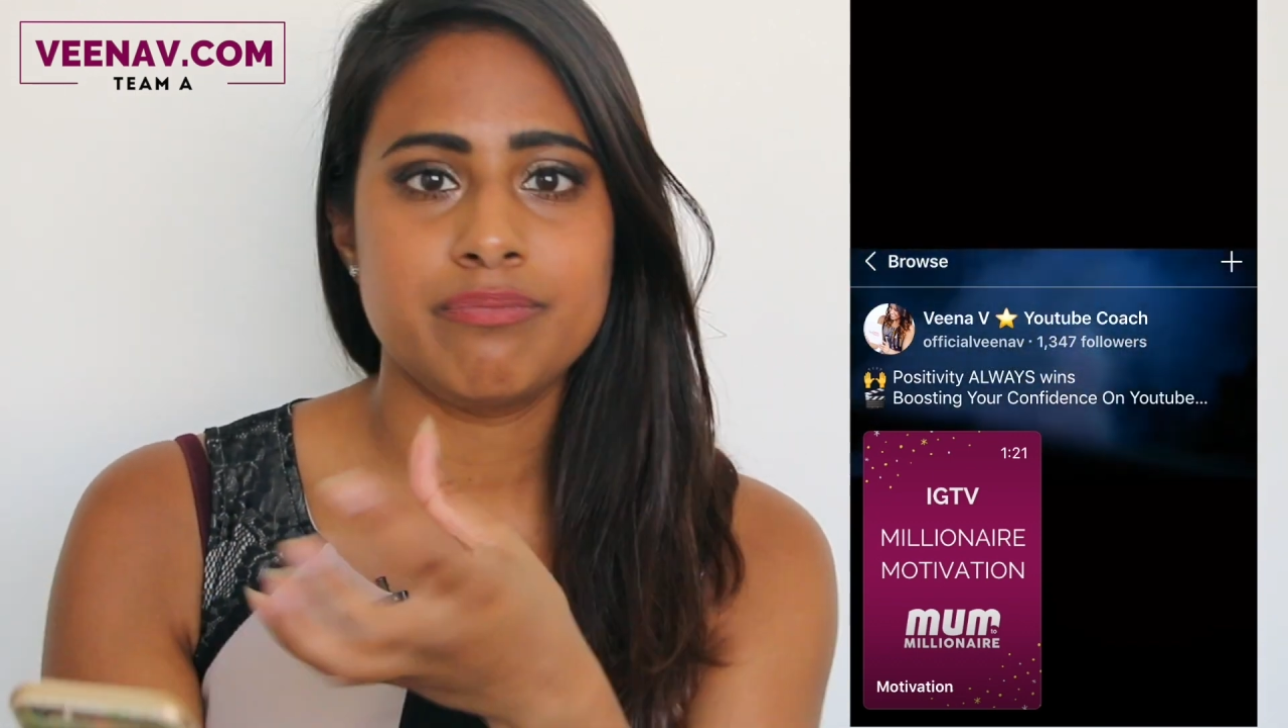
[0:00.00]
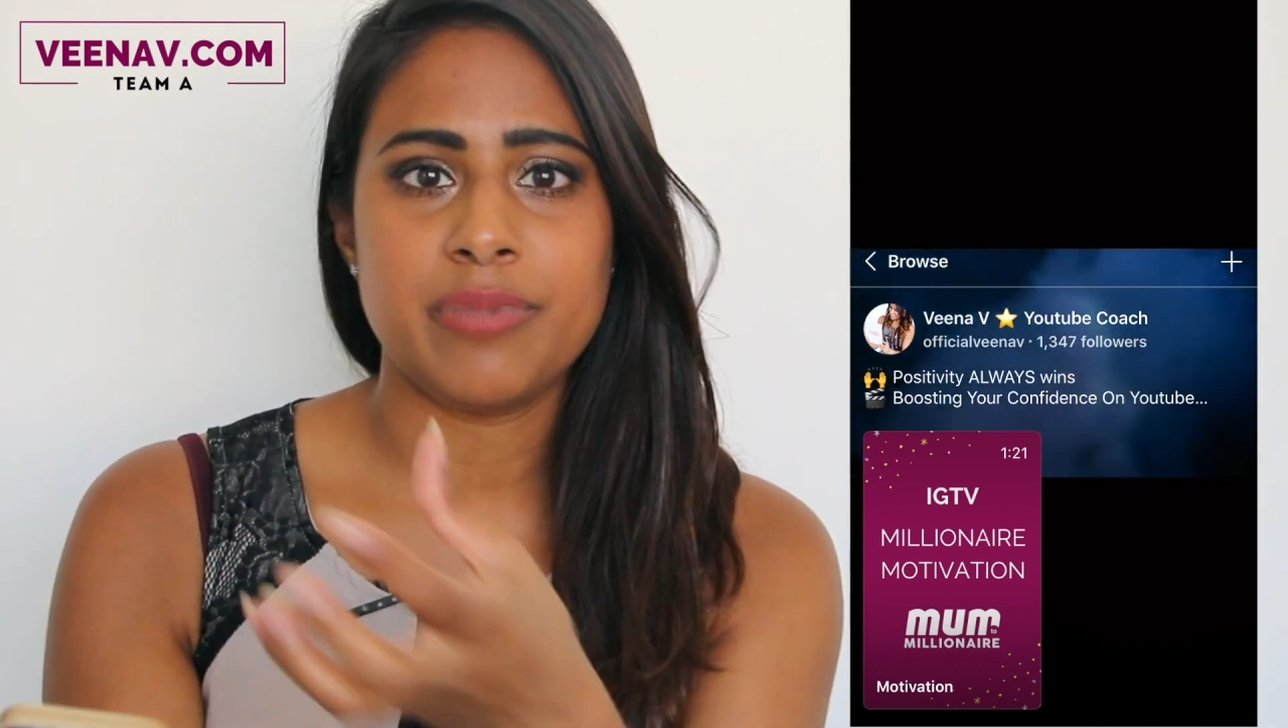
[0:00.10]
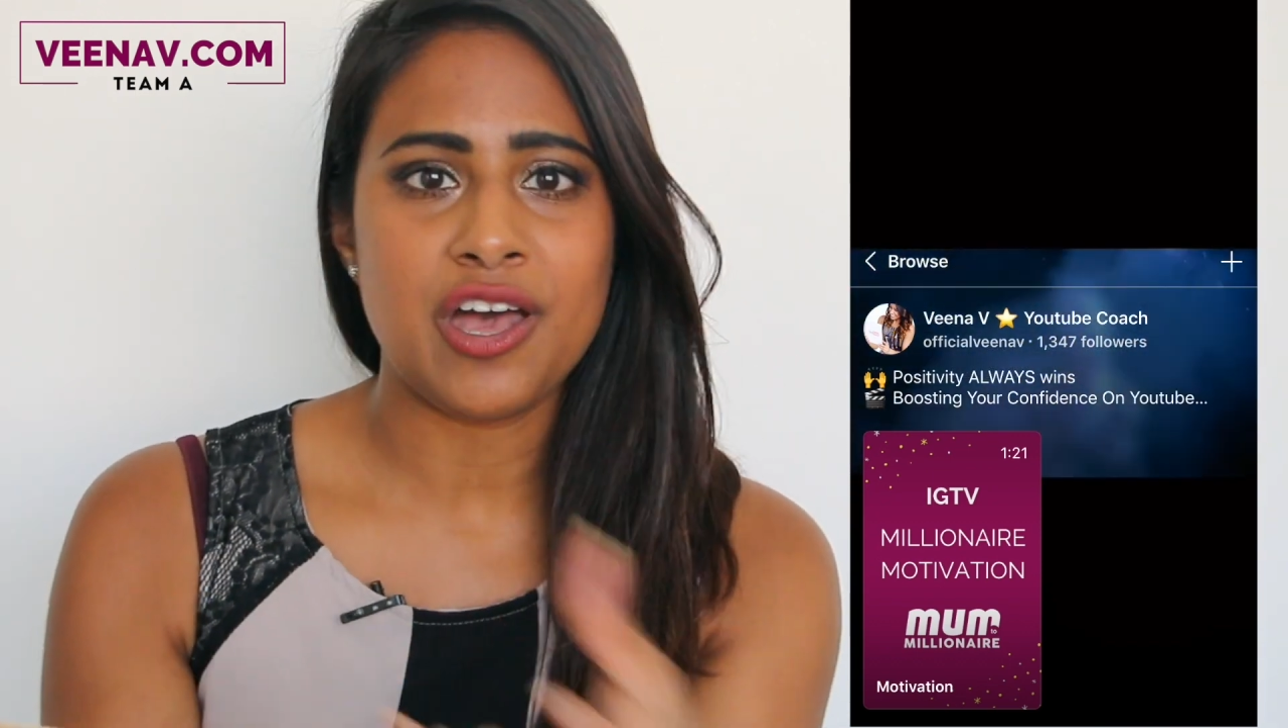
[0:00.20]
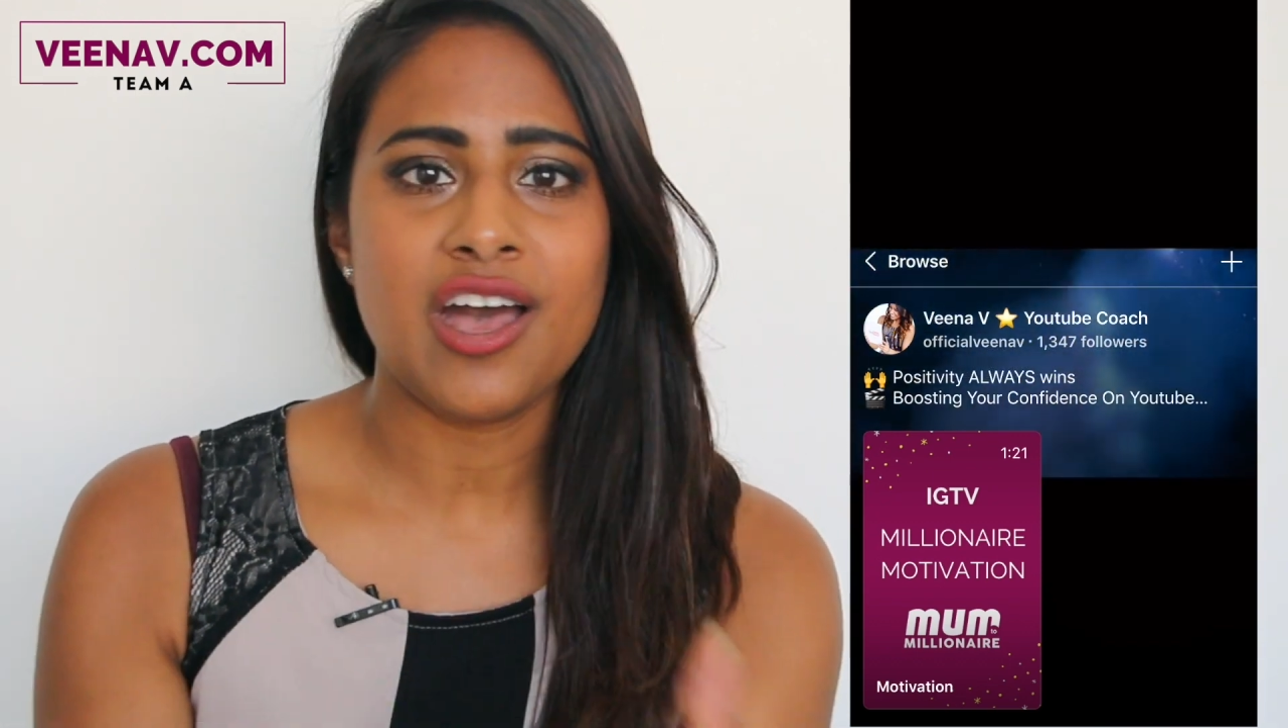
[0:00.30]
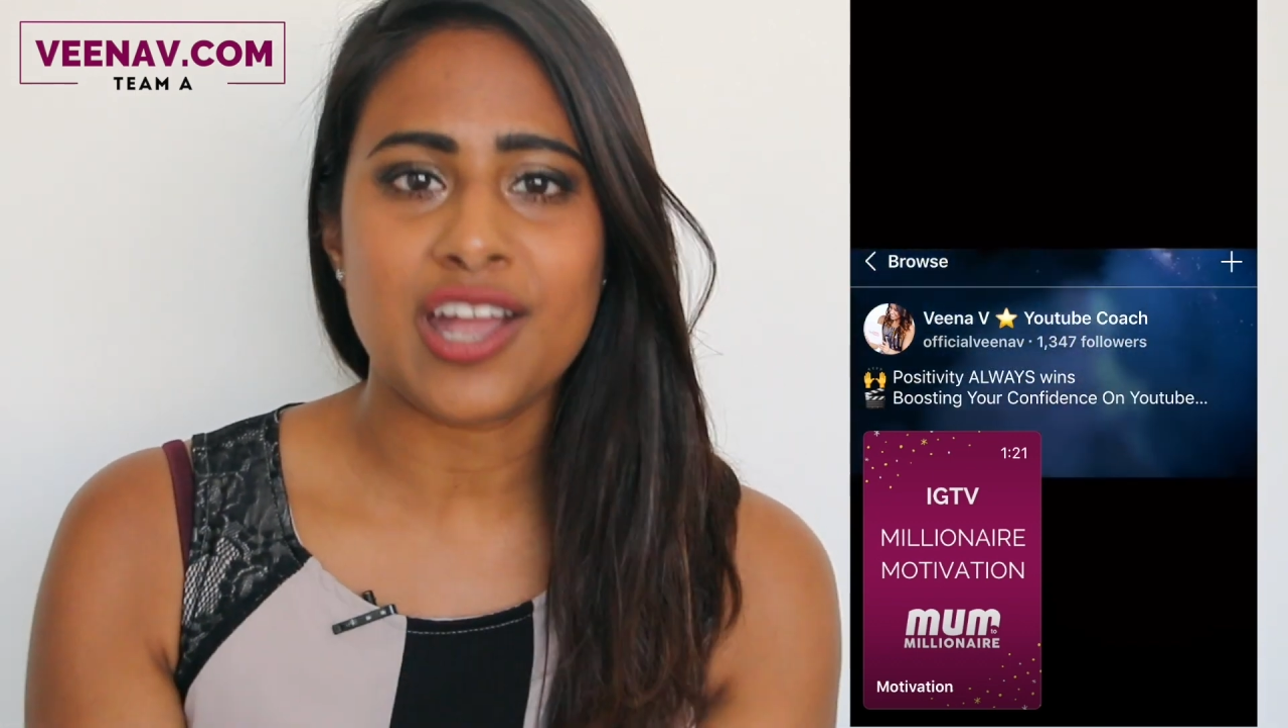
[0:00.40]

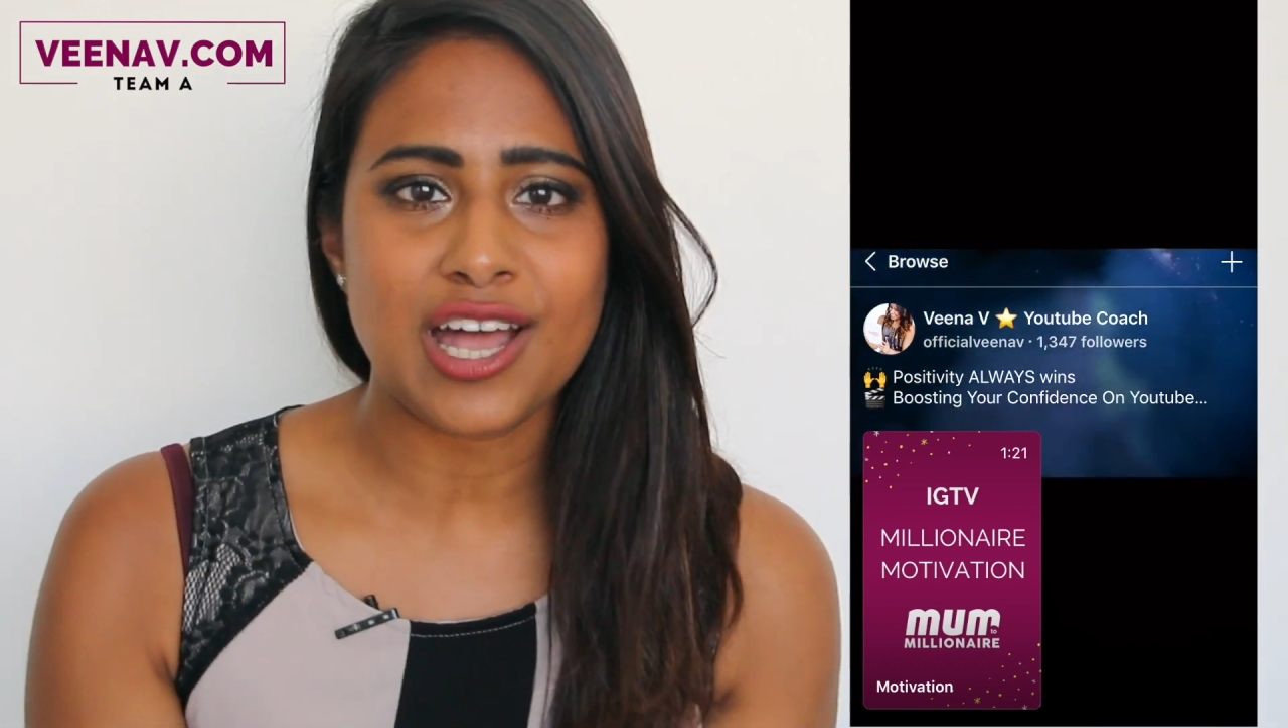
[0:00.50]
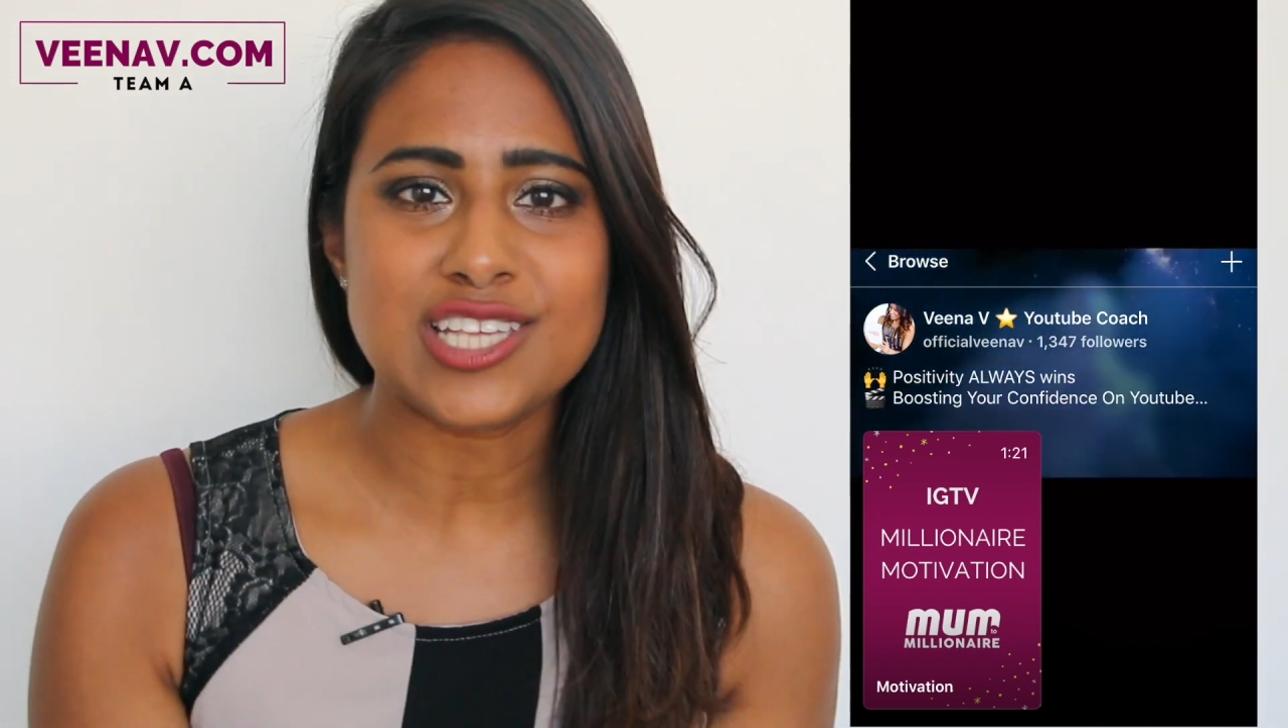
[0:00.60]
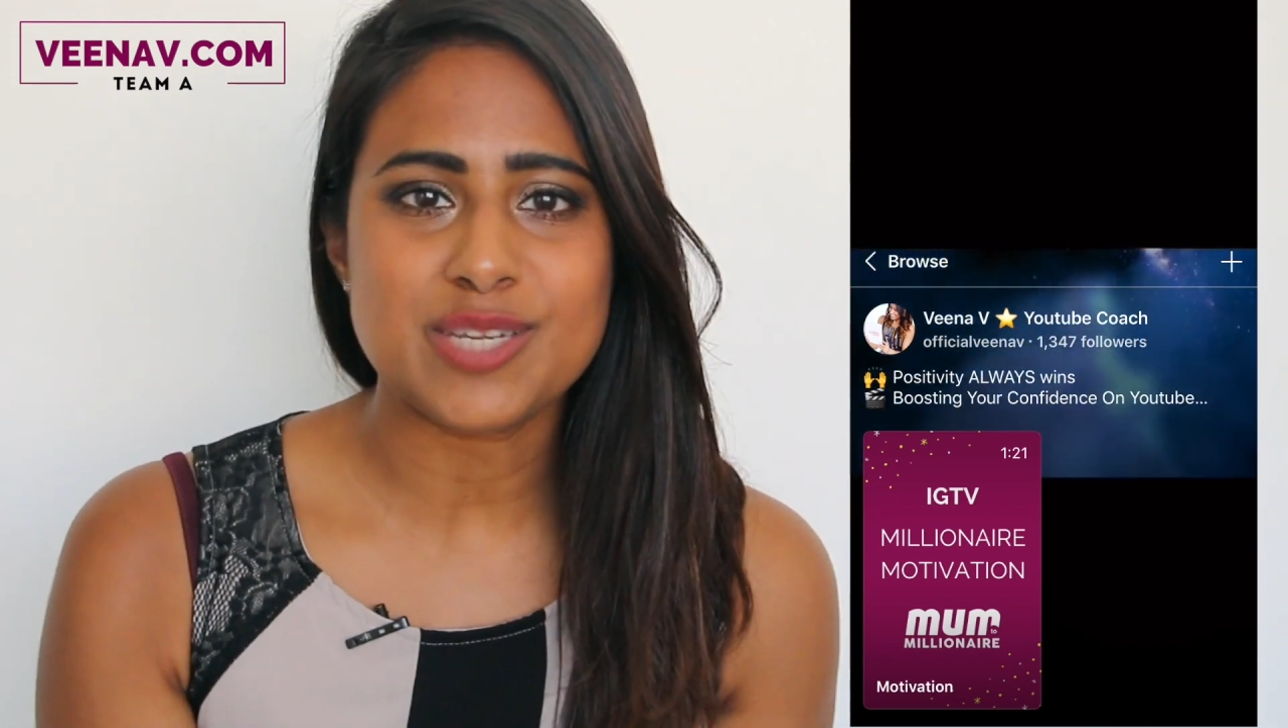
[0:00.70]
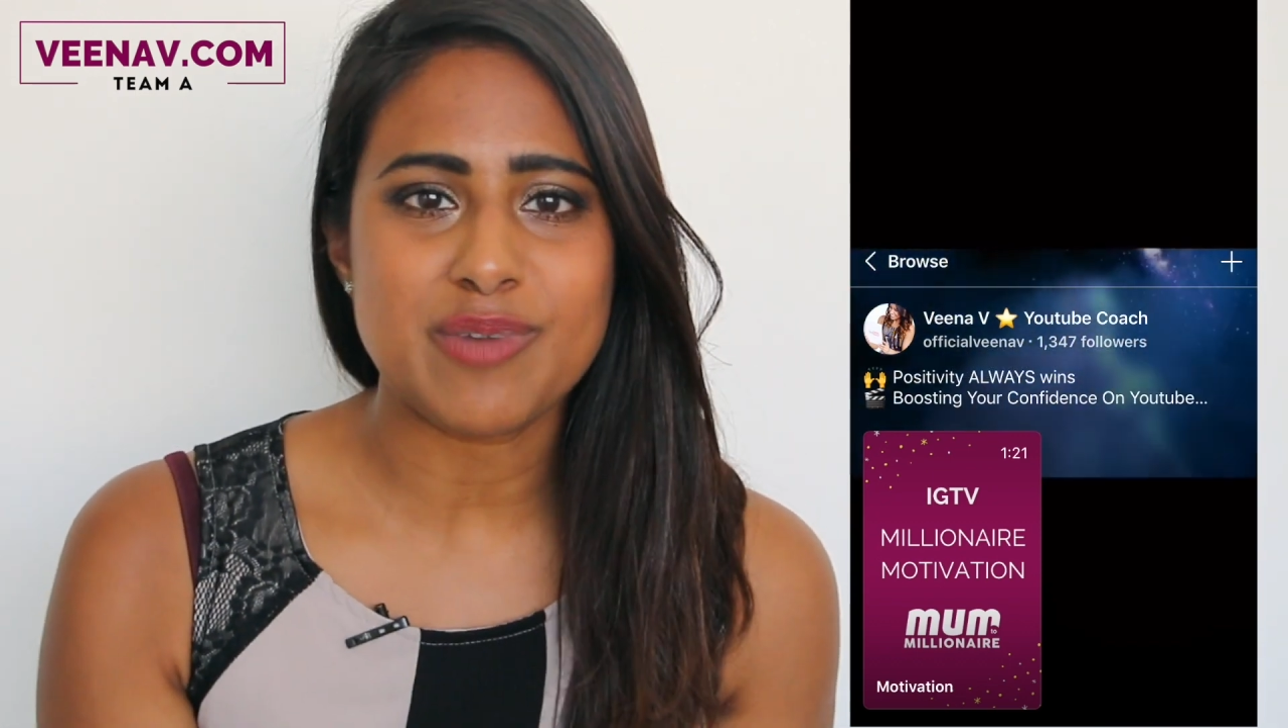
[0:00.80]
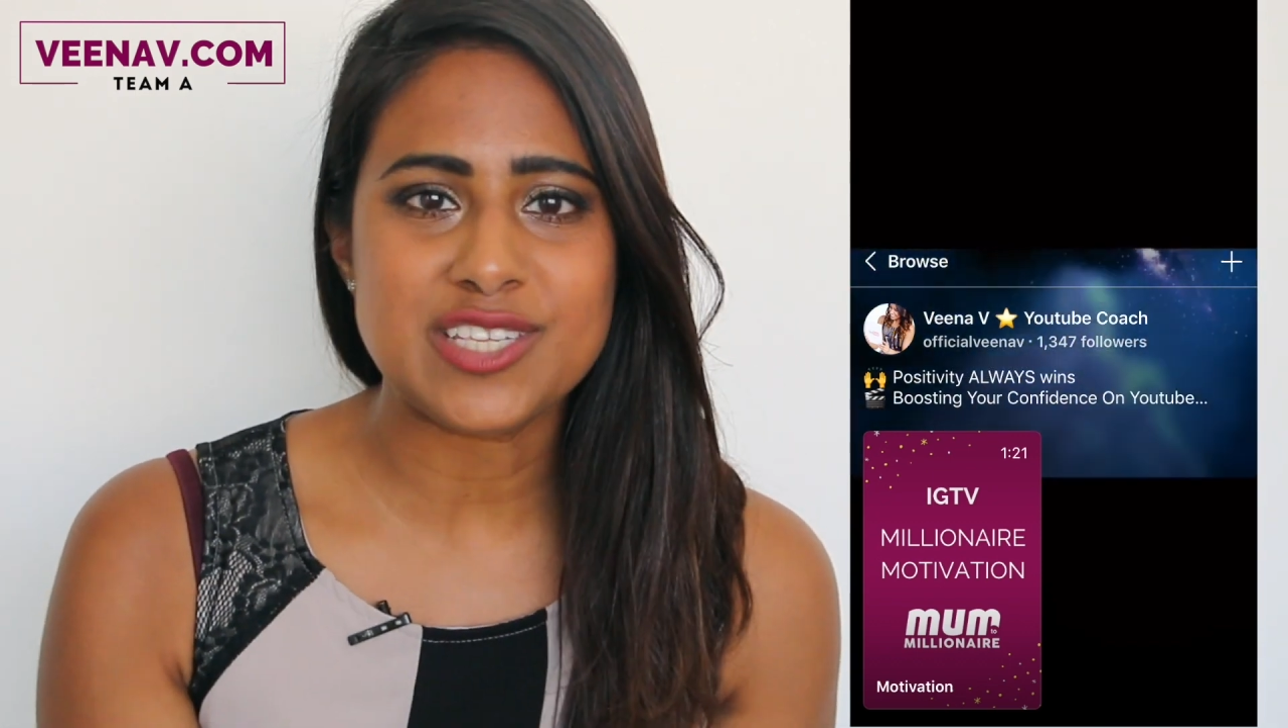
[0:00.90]
put a
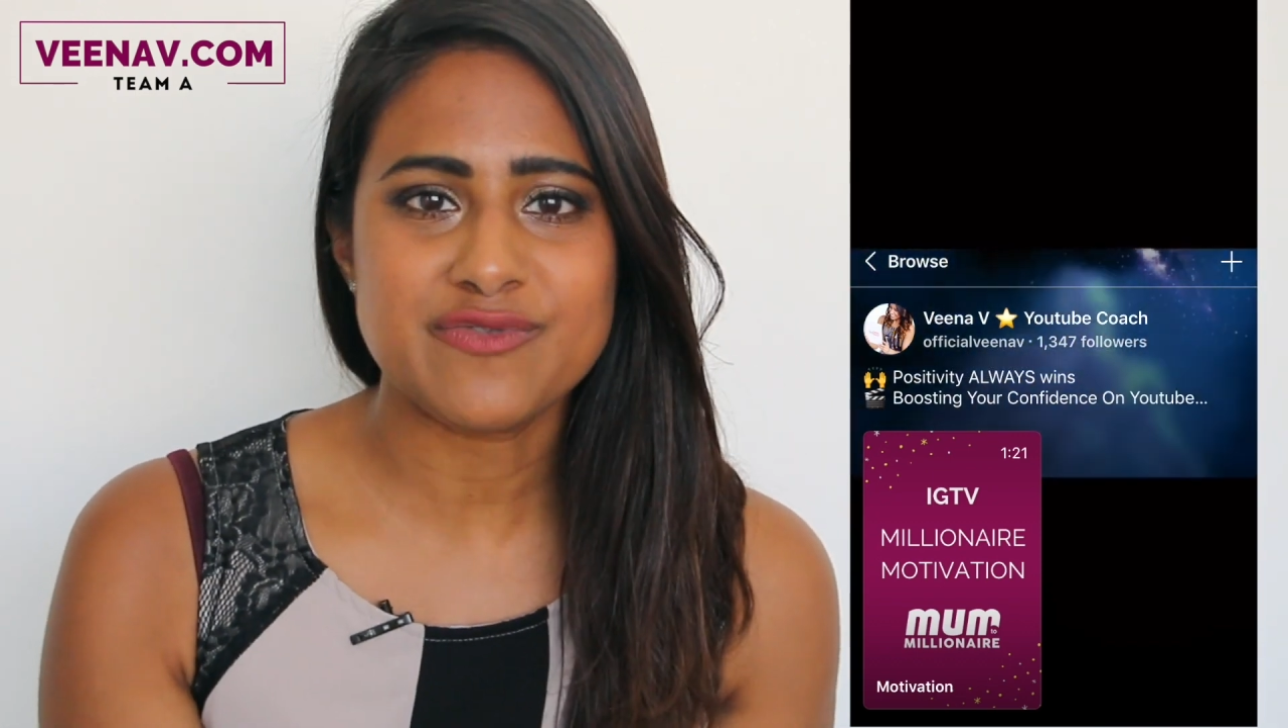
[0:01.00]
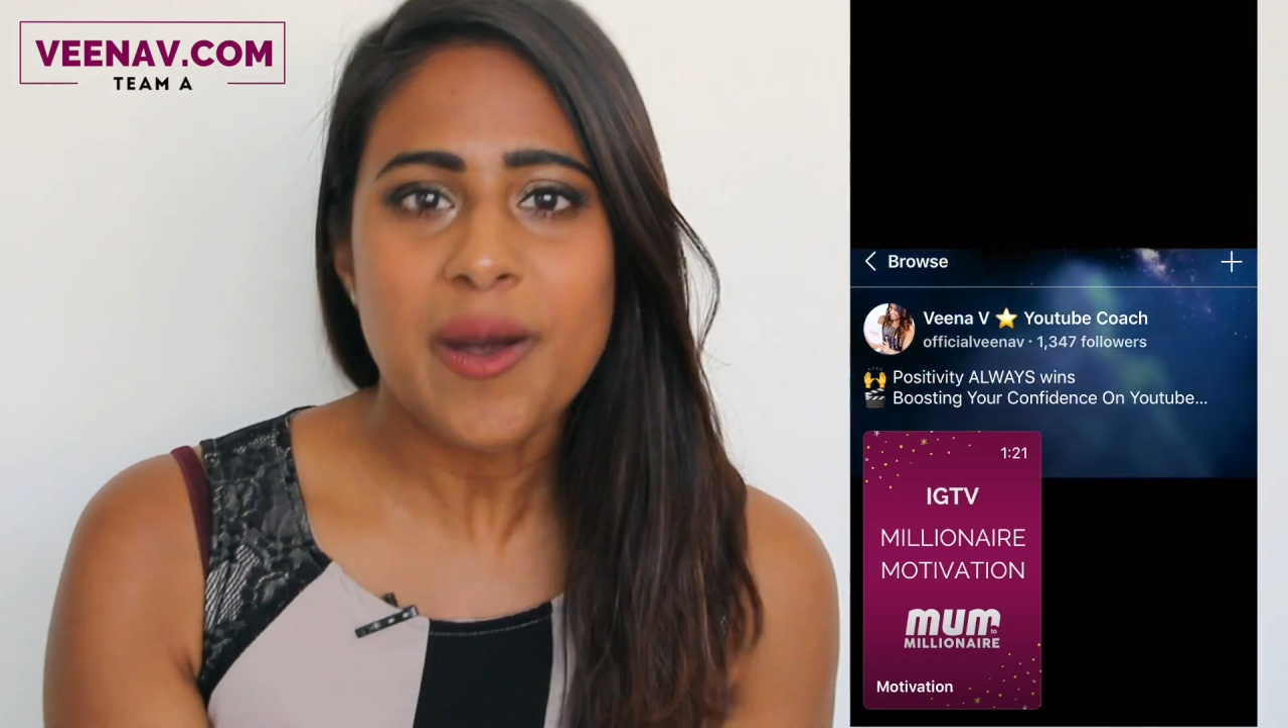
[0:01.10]
customized